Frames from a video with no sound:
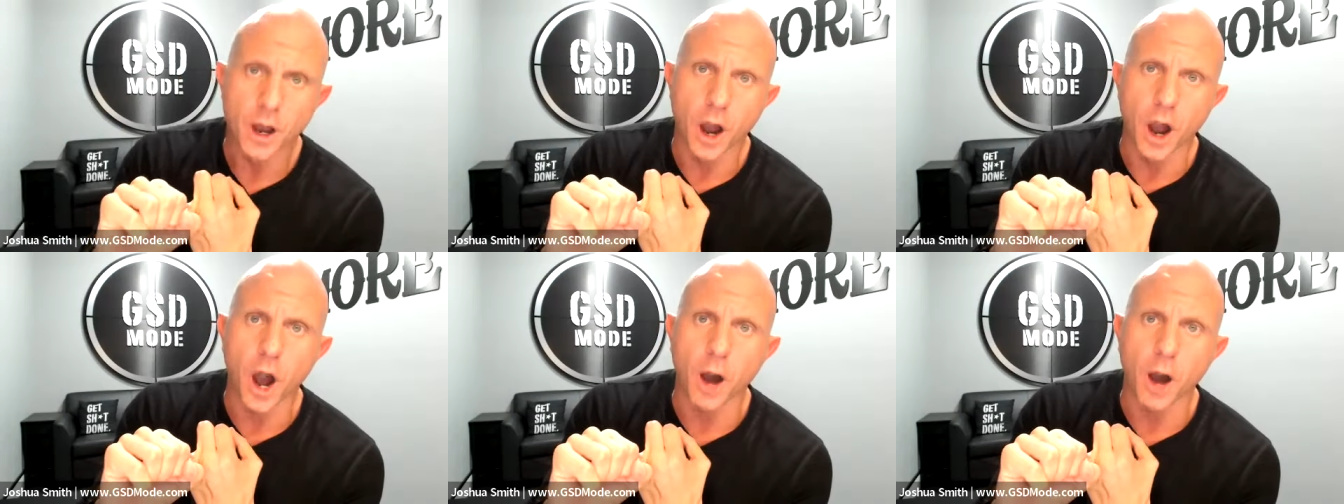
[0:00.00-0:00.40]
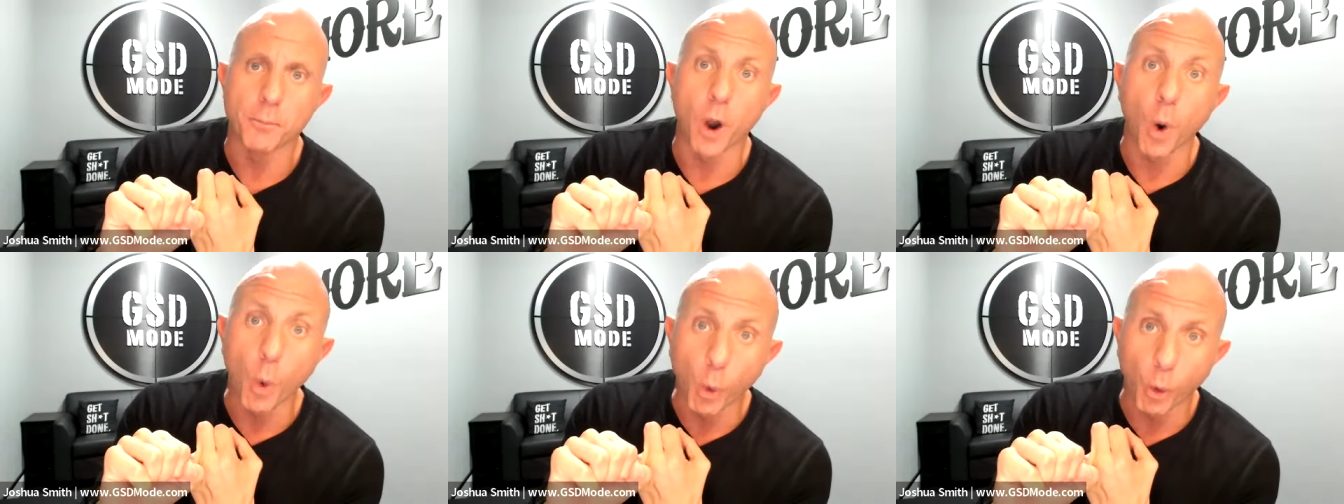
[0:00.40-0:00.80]

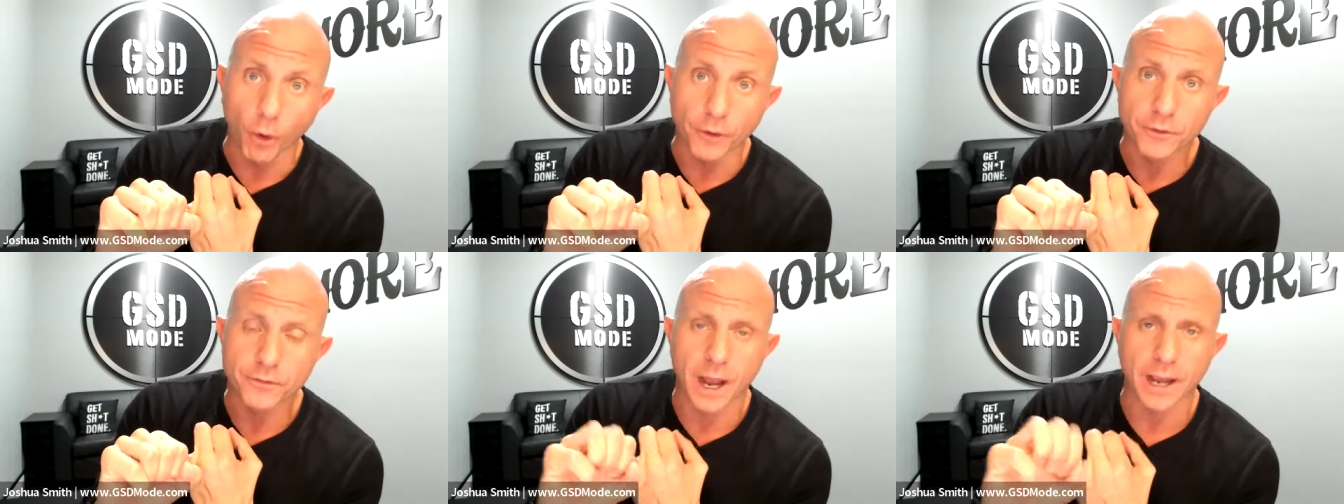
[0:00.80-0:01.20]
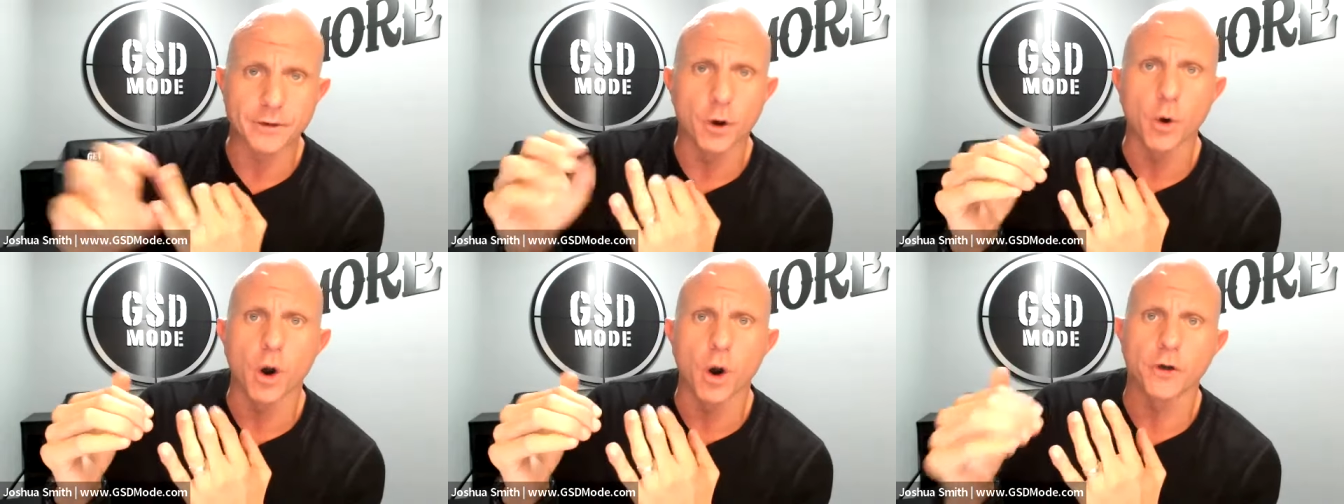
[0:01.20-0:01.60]
Um, or I
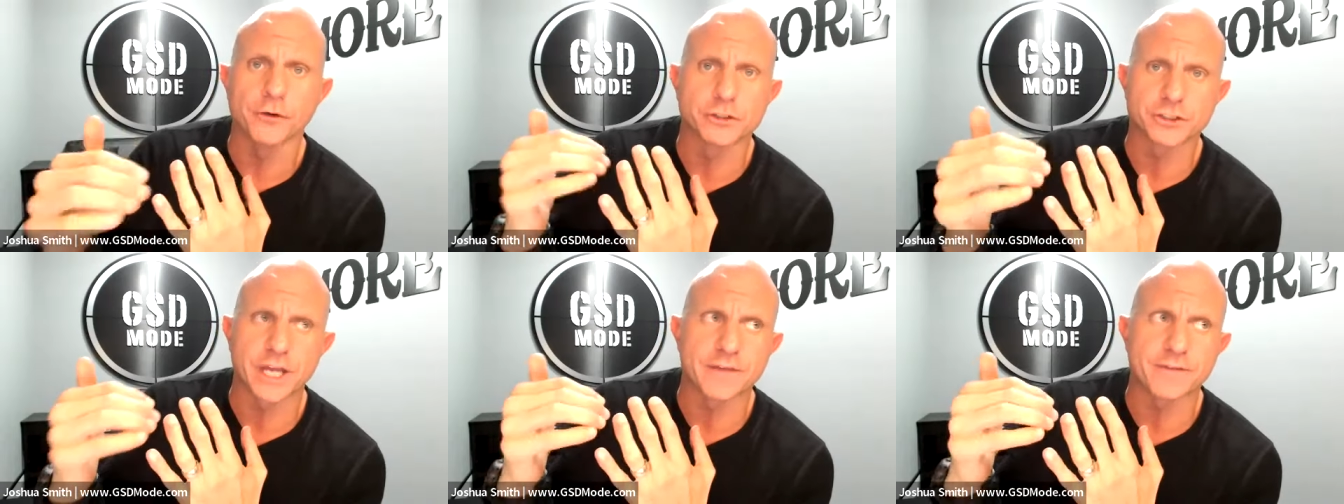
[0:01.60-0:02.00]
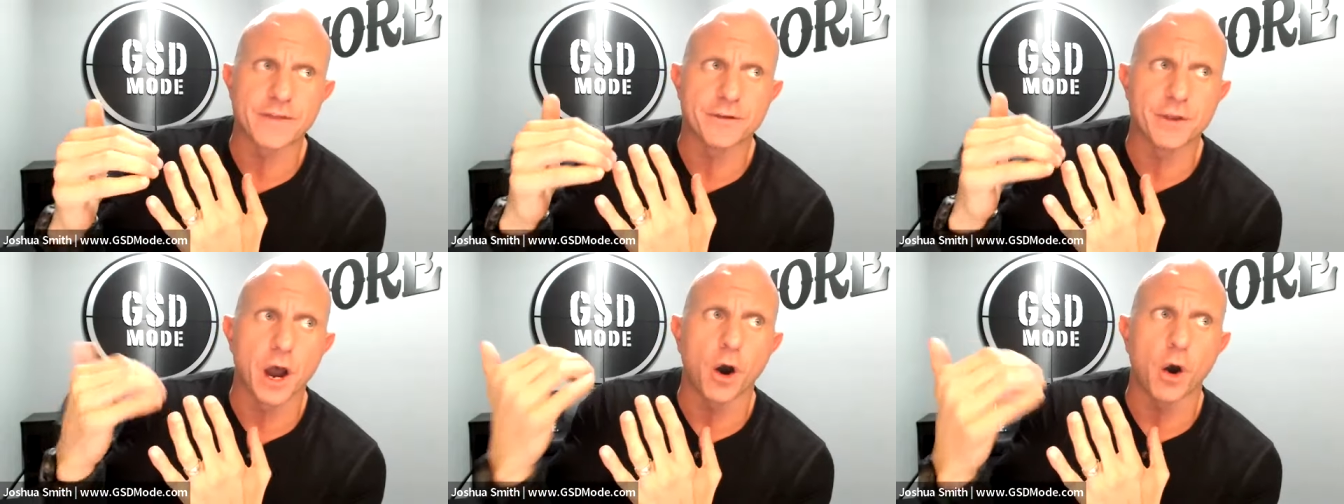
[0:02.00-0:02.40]
know understand
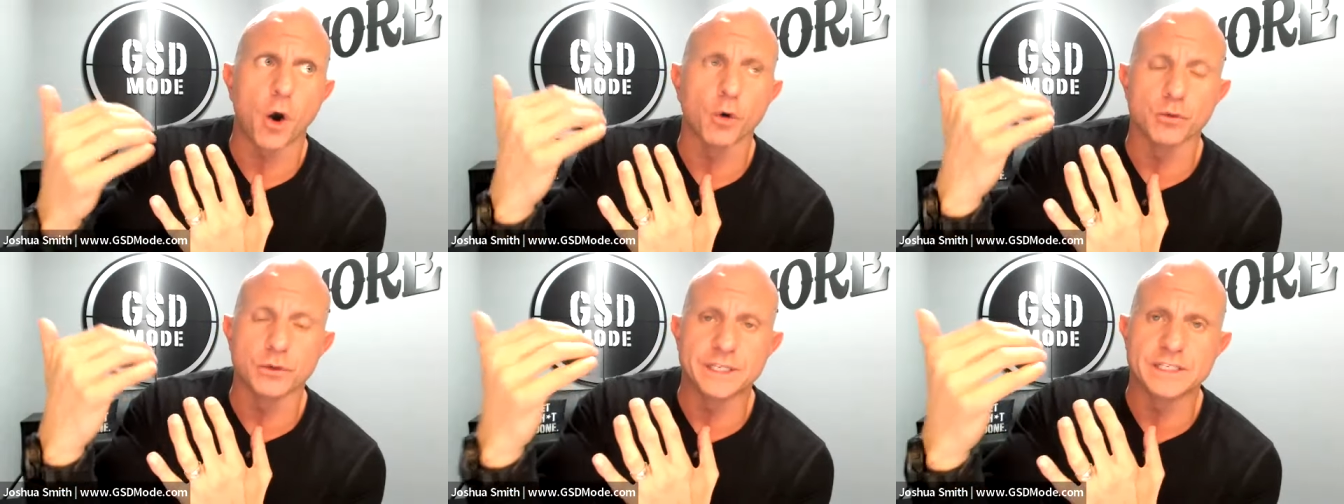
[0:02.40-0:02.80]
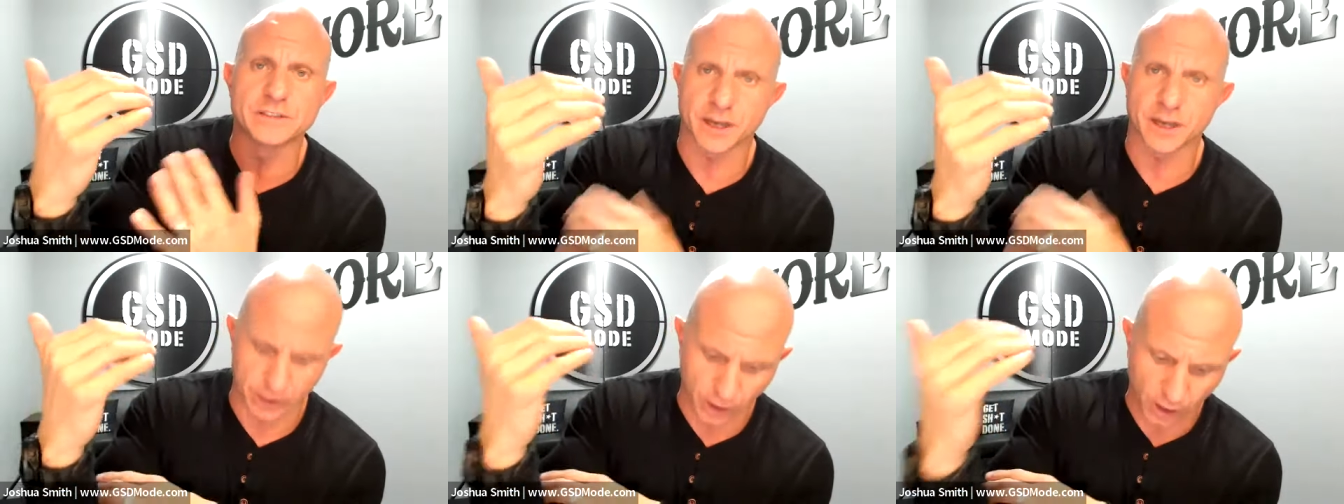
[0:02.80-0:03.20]
that not all
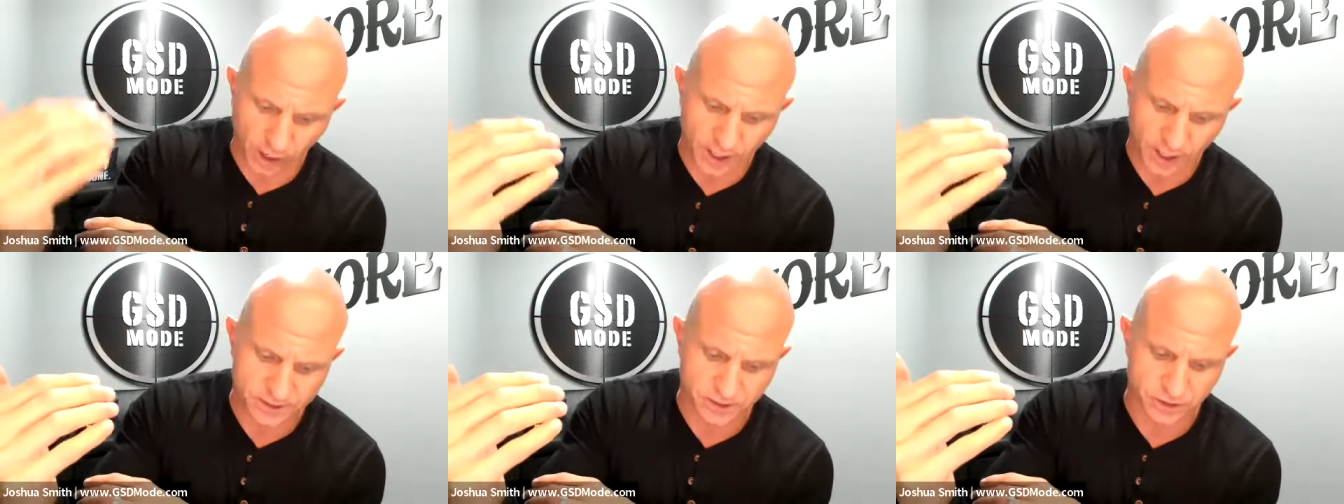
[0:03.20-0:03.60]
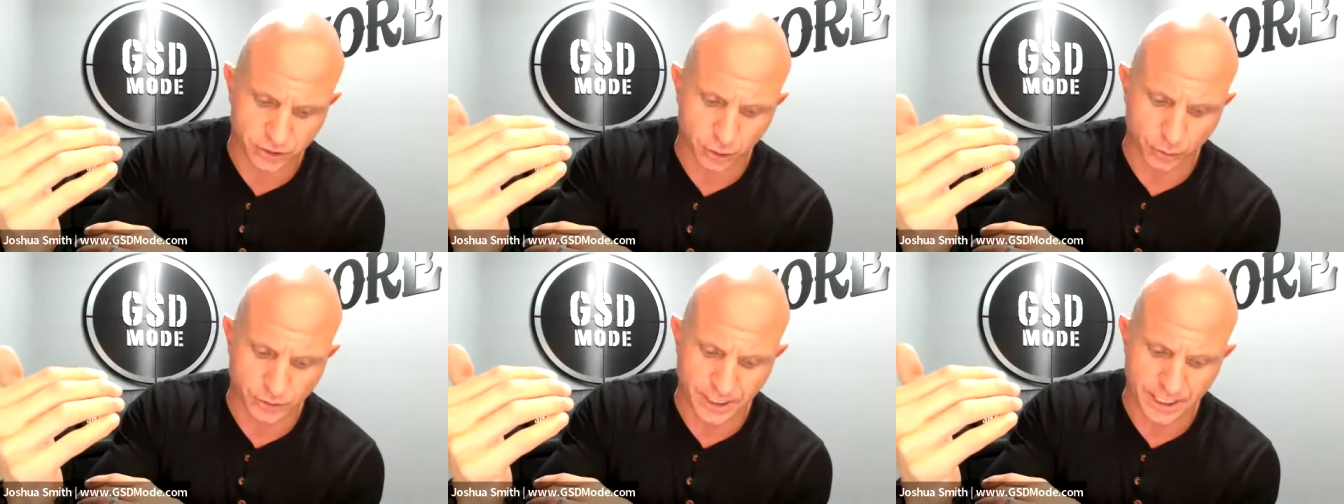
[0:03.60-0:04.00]
leads have a cost
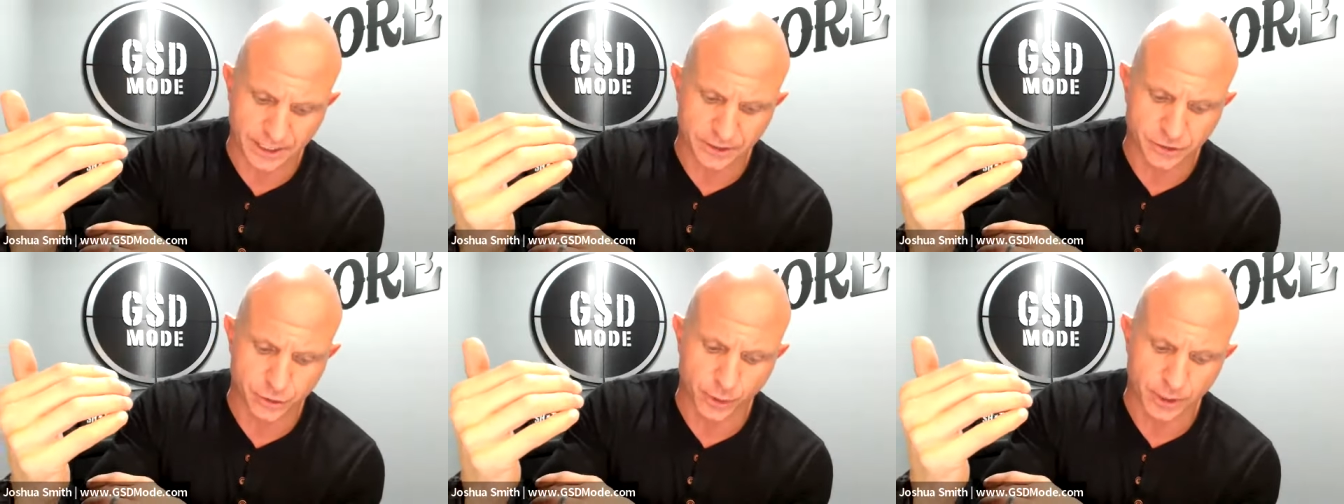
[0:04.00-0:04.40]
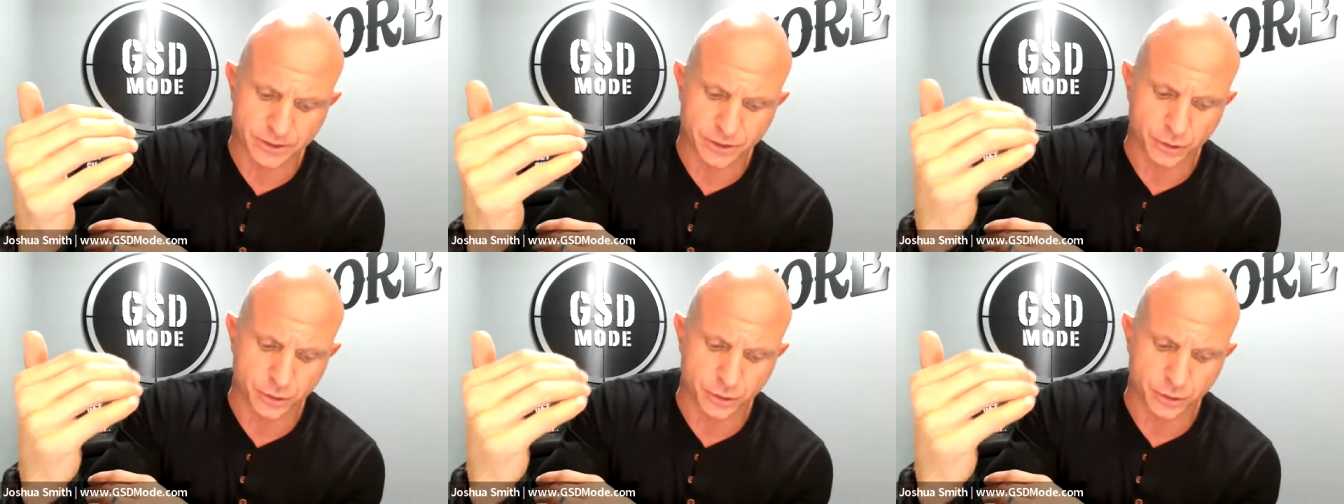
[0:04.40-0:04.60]
associated to it.